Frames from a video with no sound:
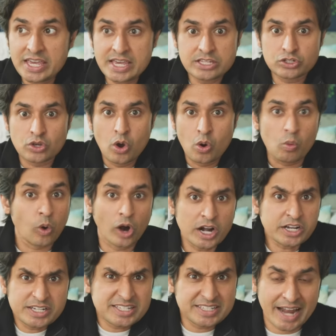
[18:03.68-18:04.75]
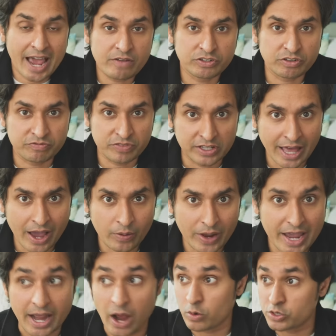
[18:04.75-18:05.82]
is, work doesn't have to fill out
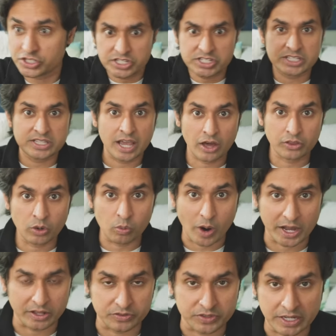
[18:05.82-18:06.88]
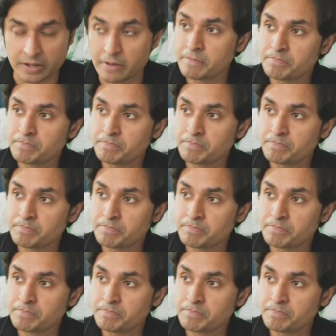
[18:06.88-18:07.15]
eight hours. This is the other wild thing.